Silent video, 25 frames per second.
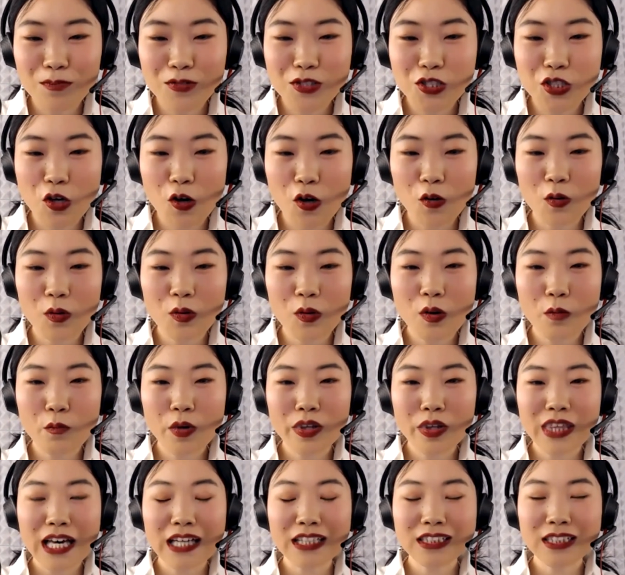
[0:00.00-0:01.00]
So
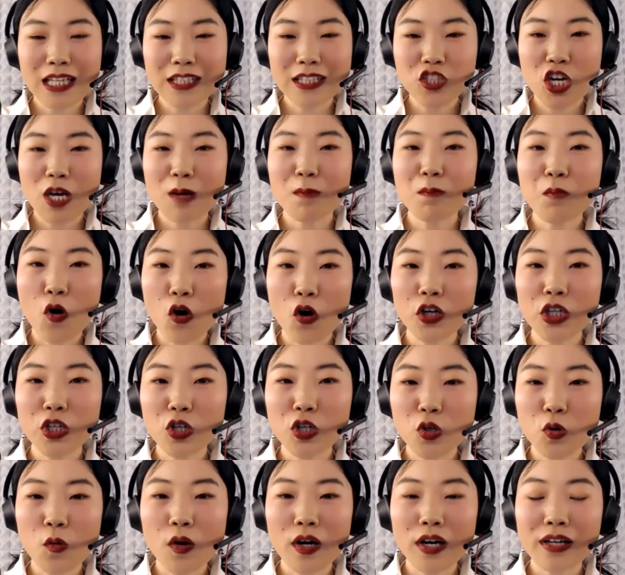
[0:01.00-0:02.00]
we think it's actually
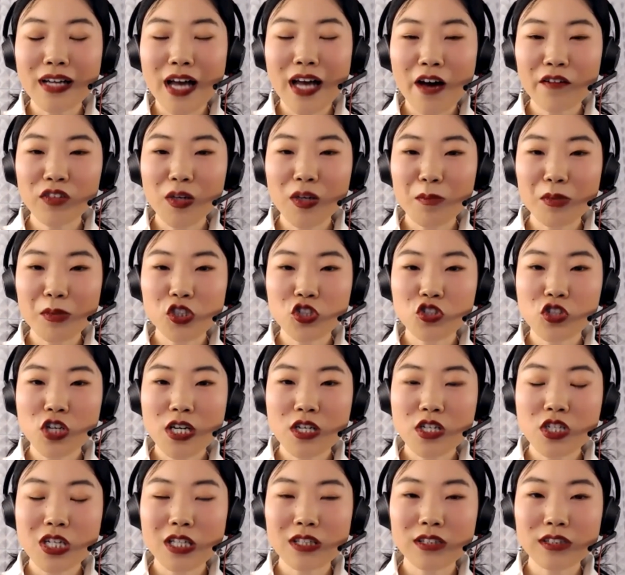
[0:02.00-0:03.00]
important to do a live
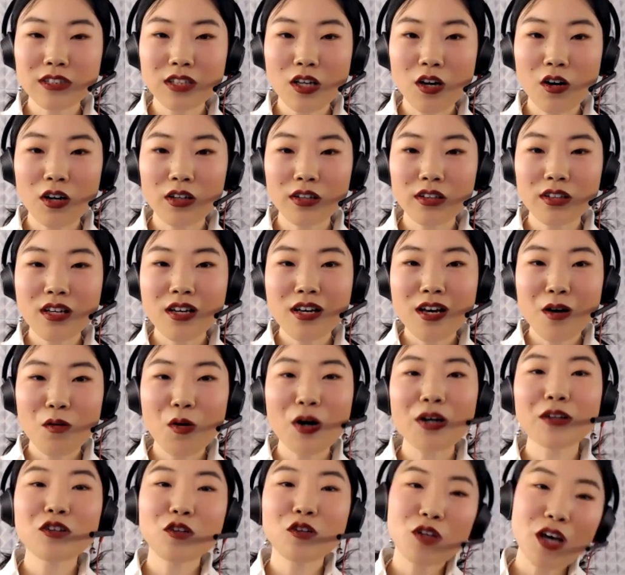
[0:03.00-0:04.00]
demonstrations on,
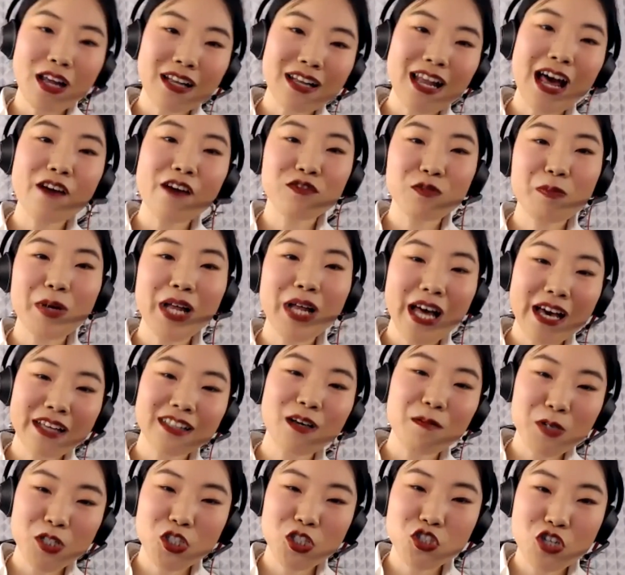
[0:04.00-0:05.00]
well, not live, but a
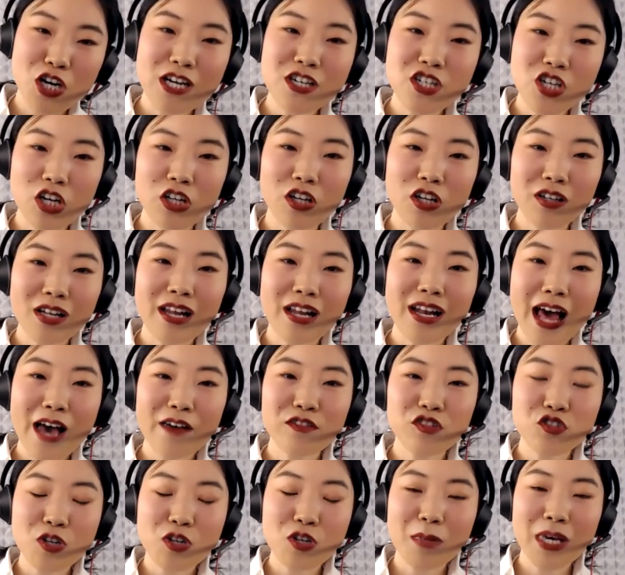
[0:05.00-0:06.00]
demonstration on a
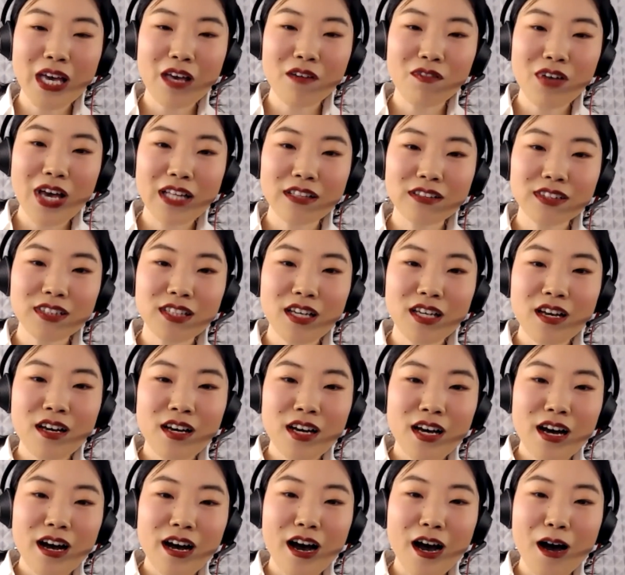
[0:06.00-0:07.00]
live streaming event
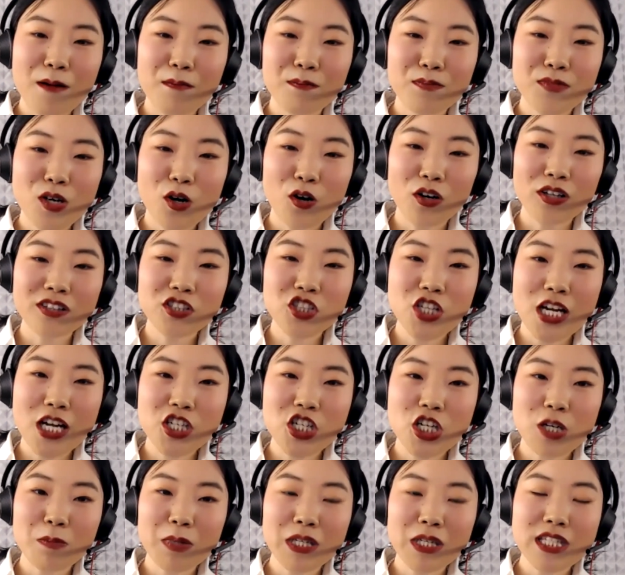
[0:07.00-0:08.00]
on
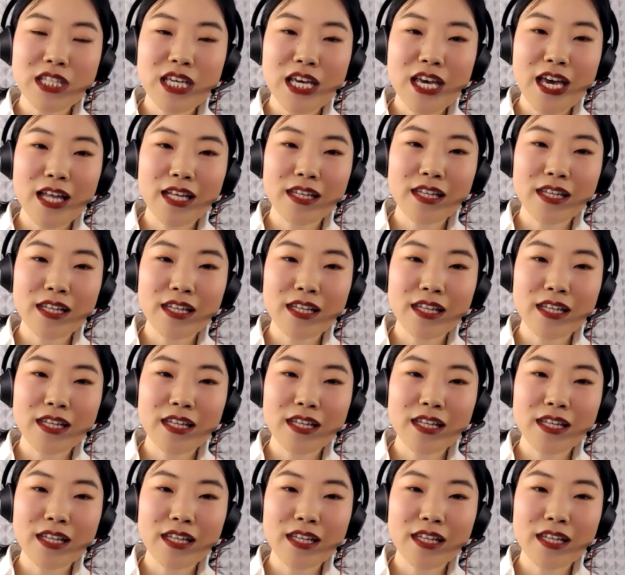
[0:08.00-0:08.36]
ChatGPT.